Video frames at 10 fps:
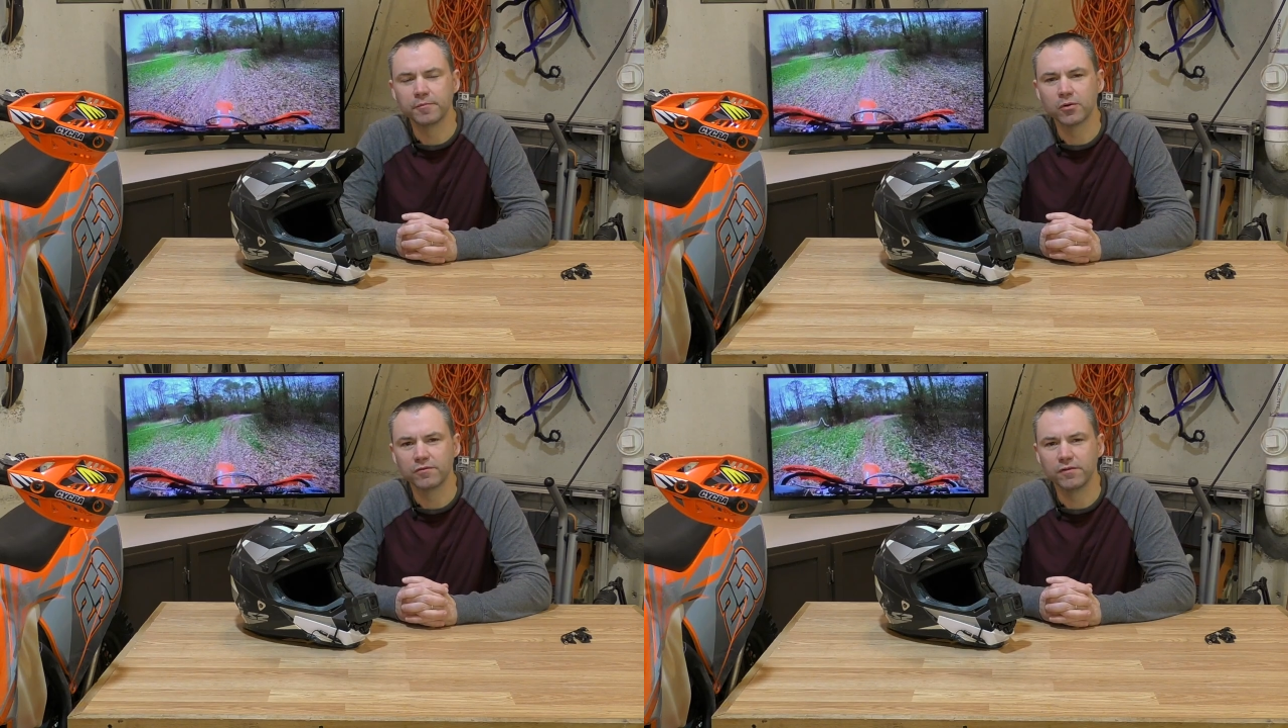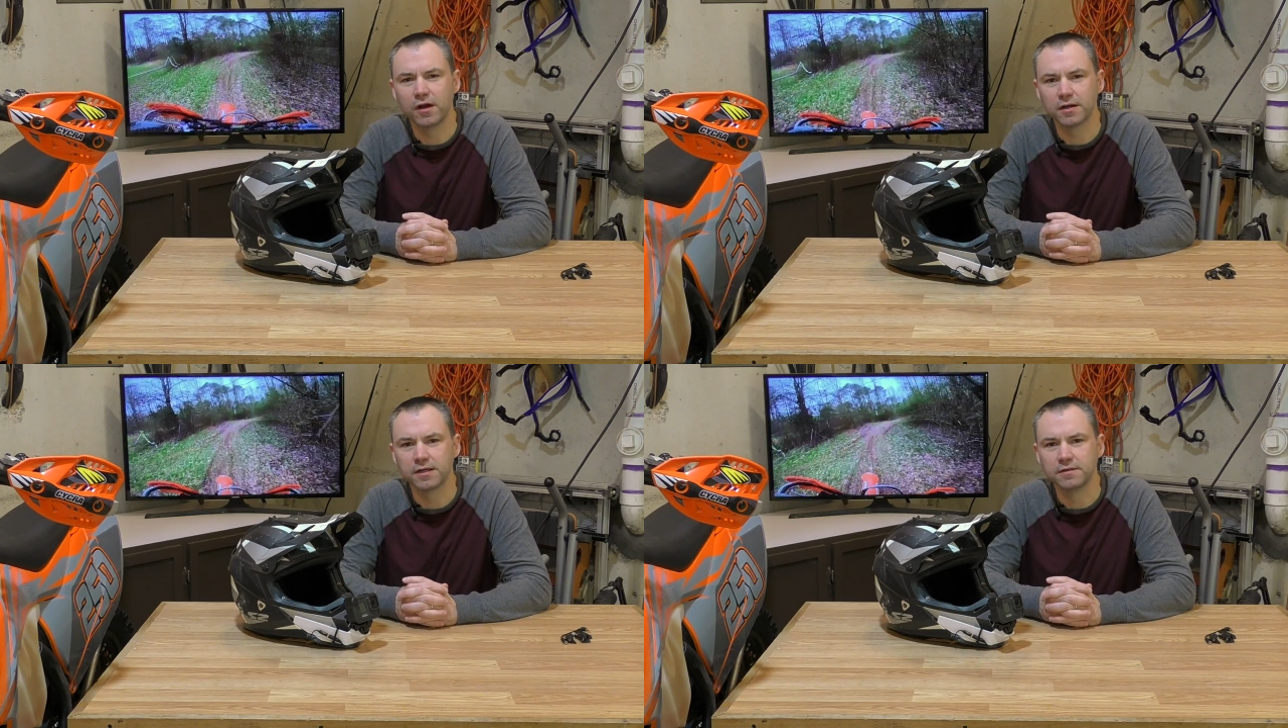
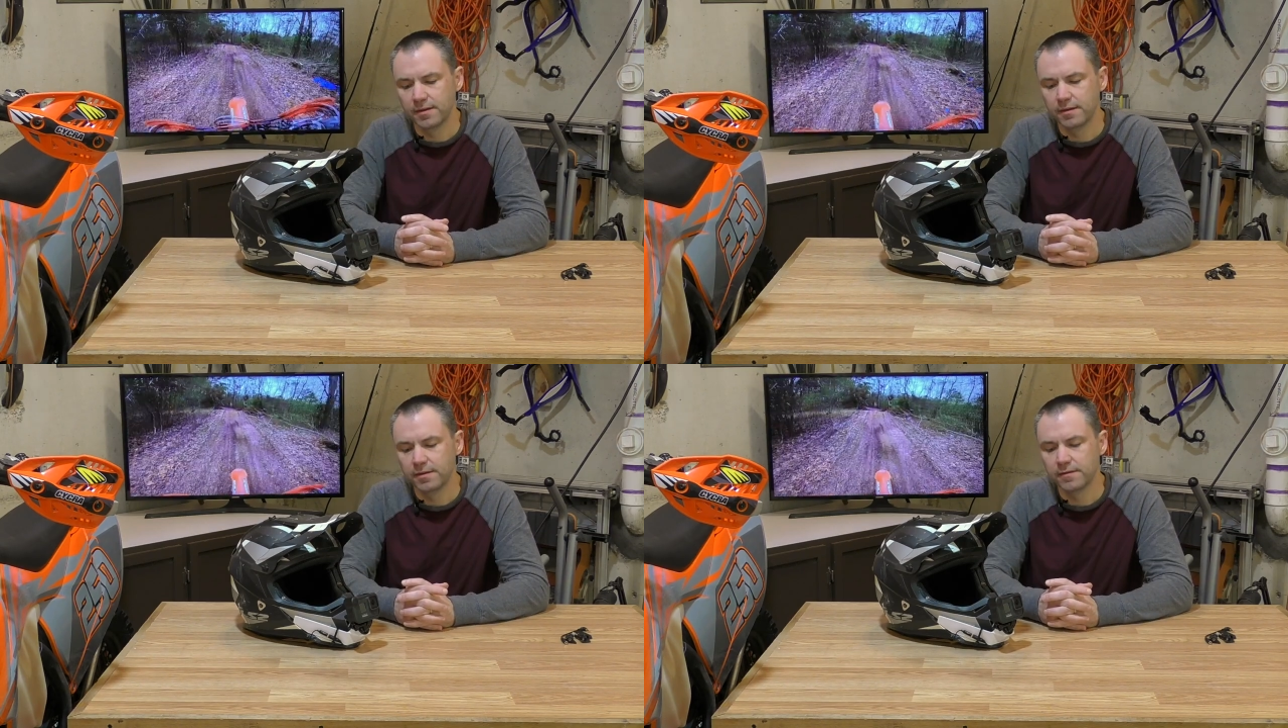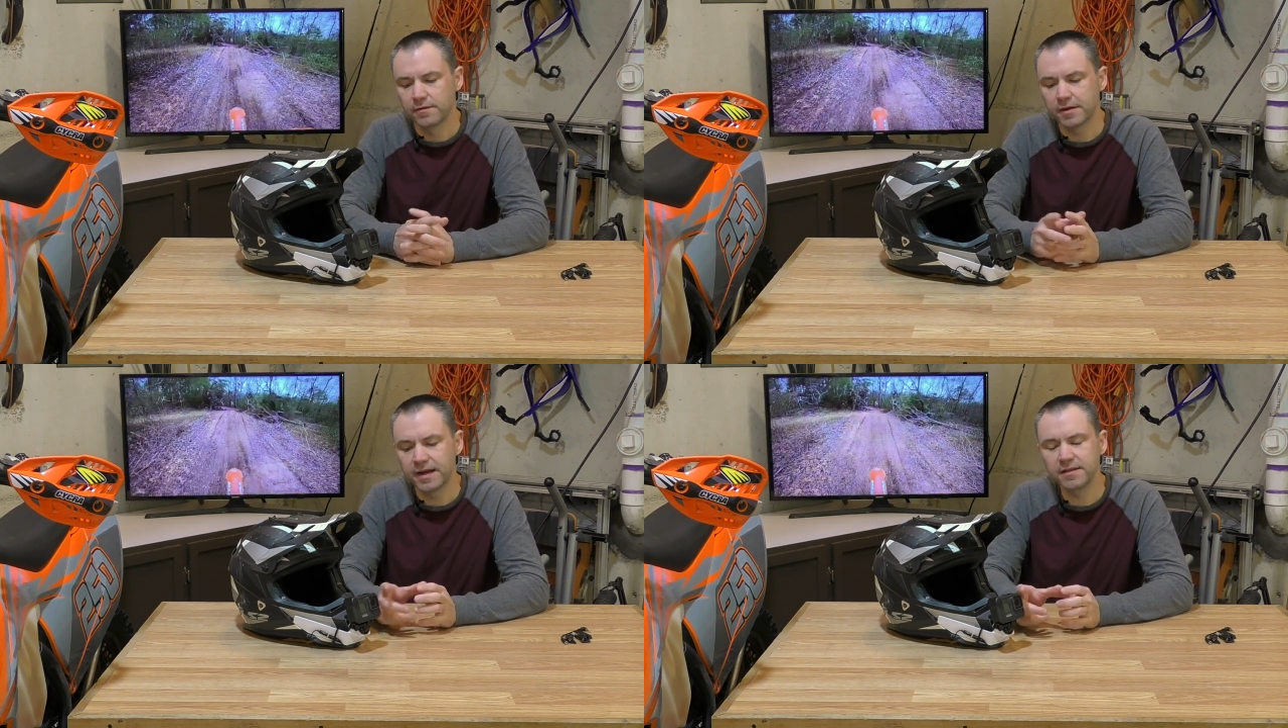motovlogging.
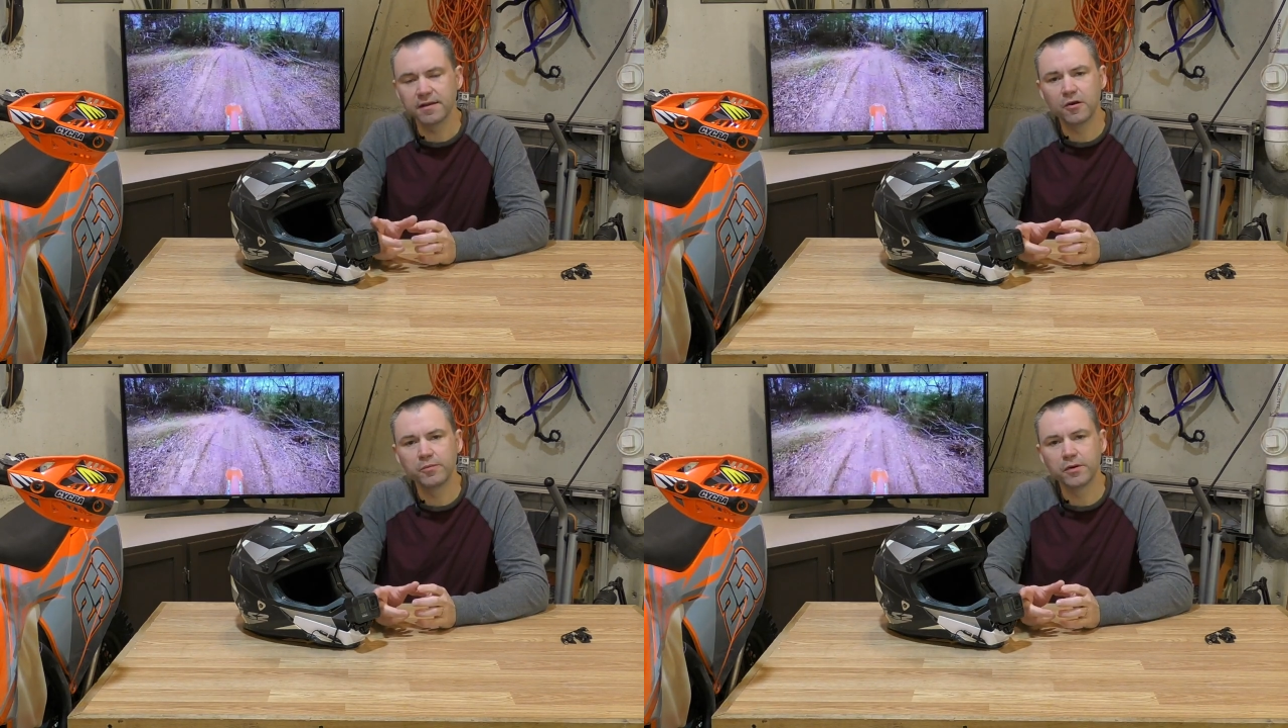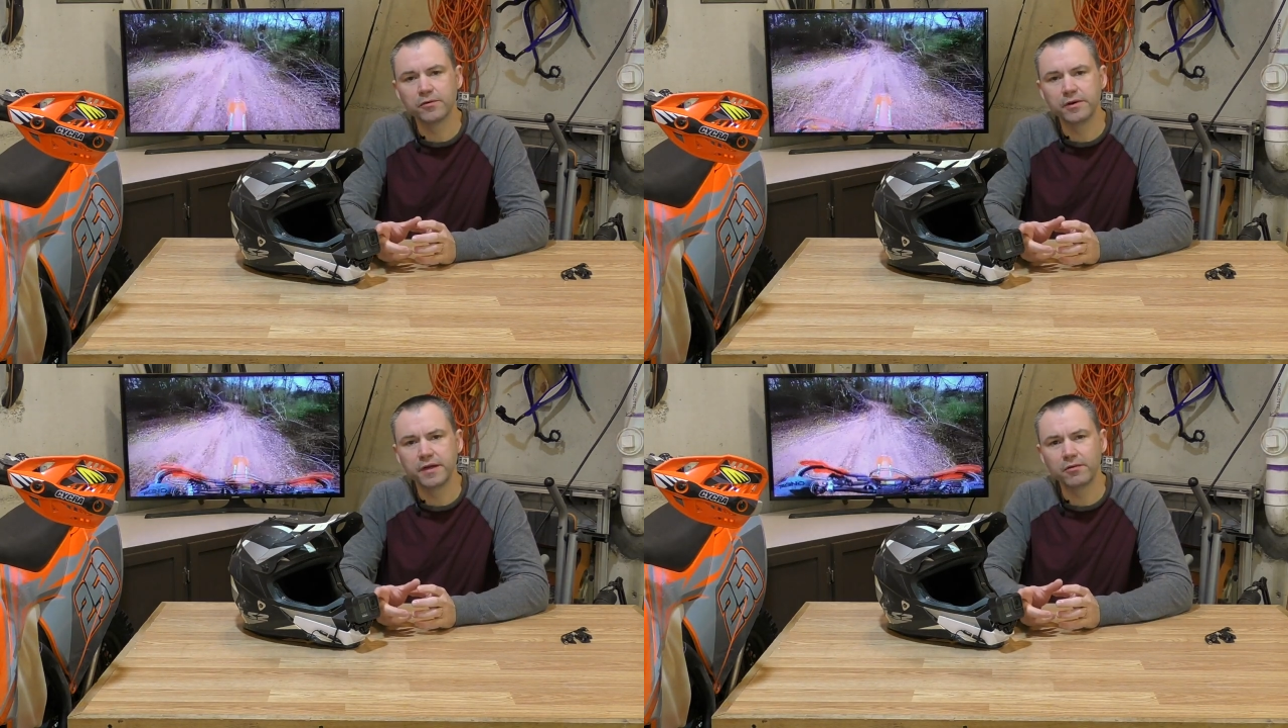So I got the
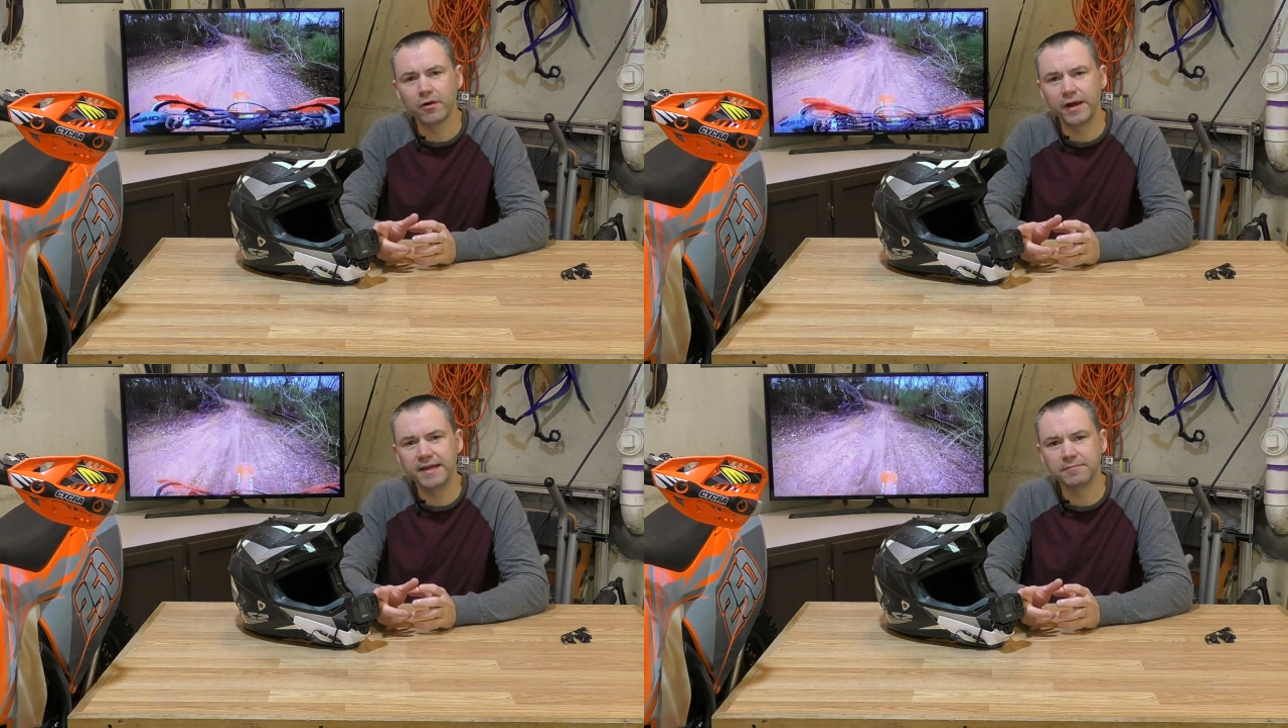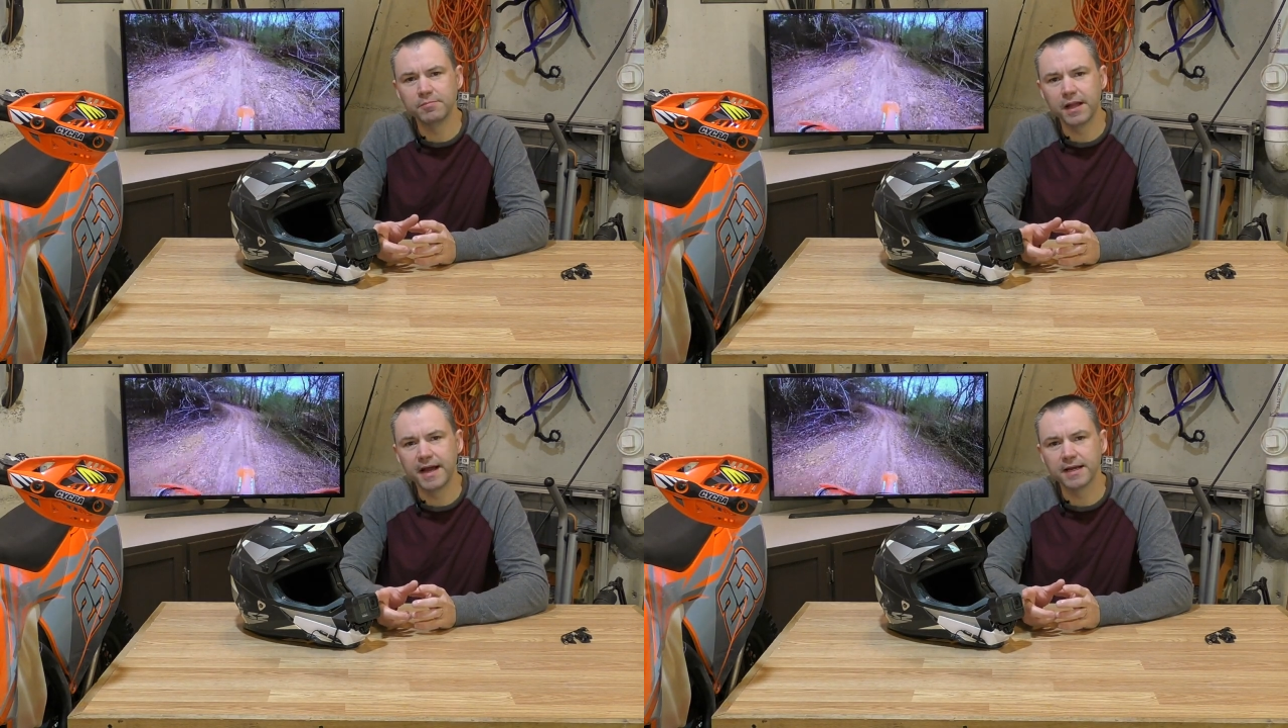GoPro Hero 8
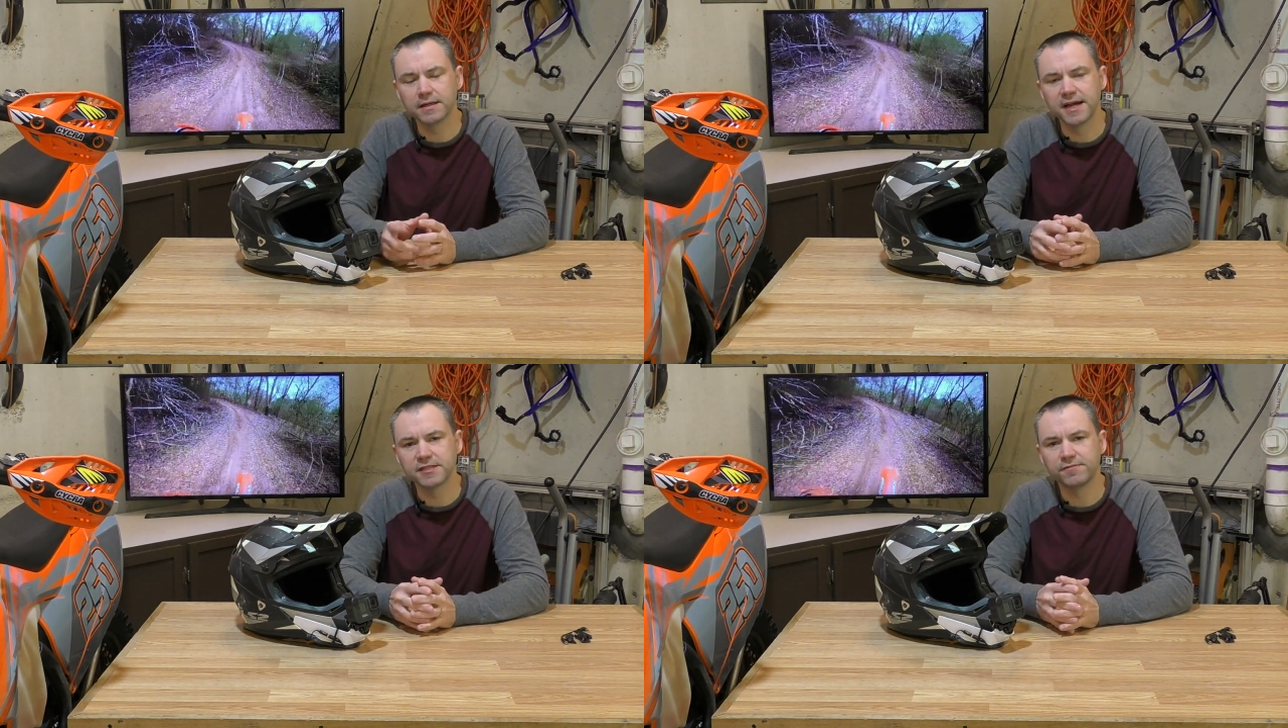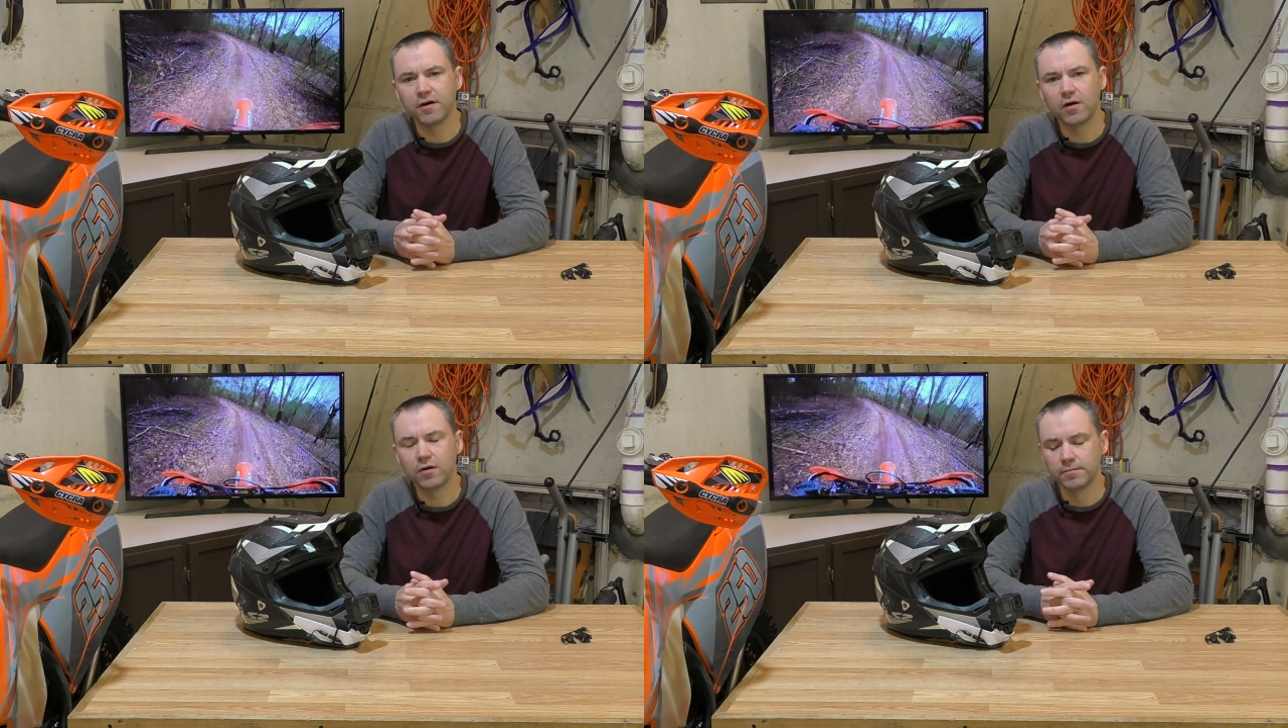Black last
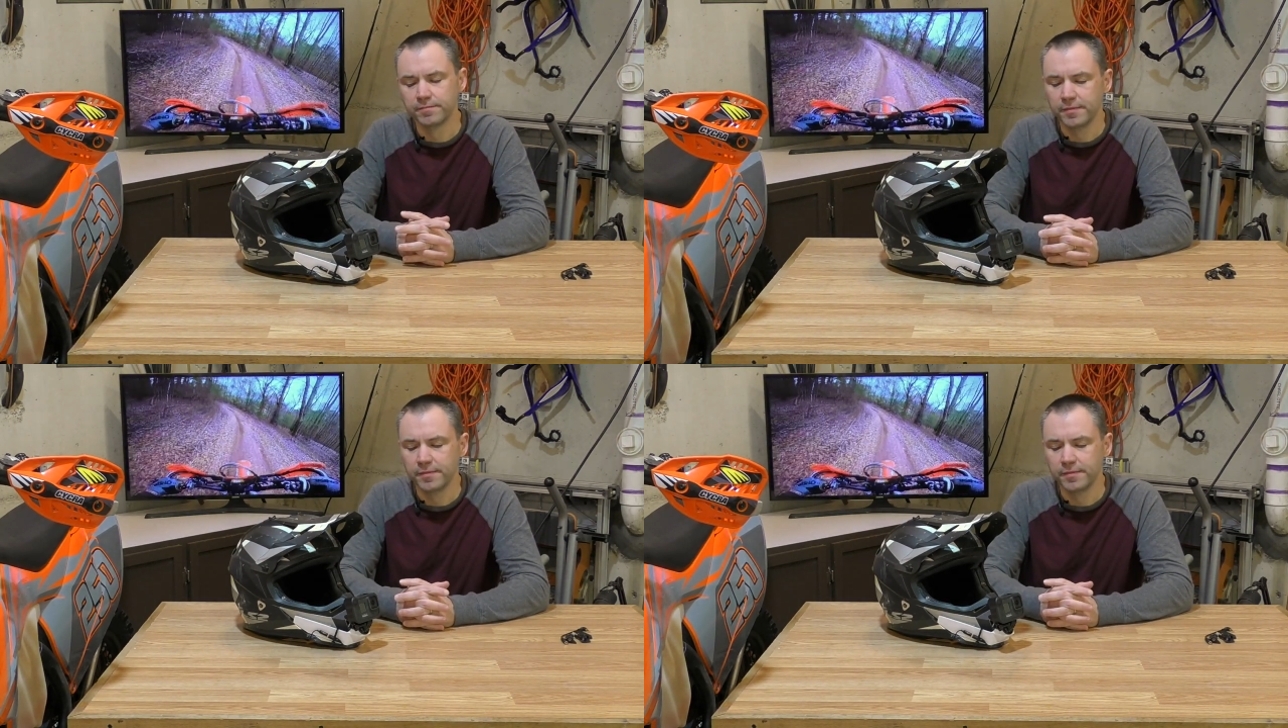fall,